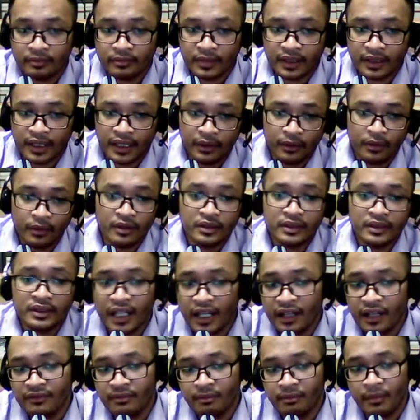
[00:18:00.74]
Okay, we also
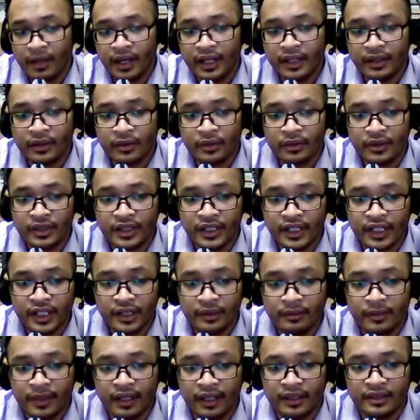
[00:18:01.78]
have micro DIM
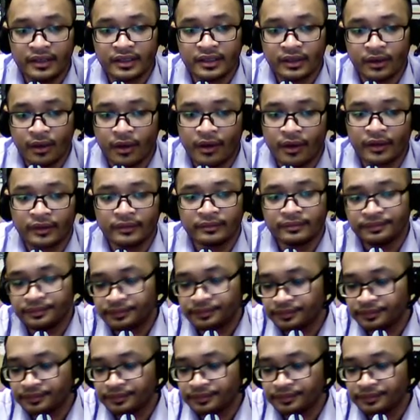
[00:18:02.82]
and so on.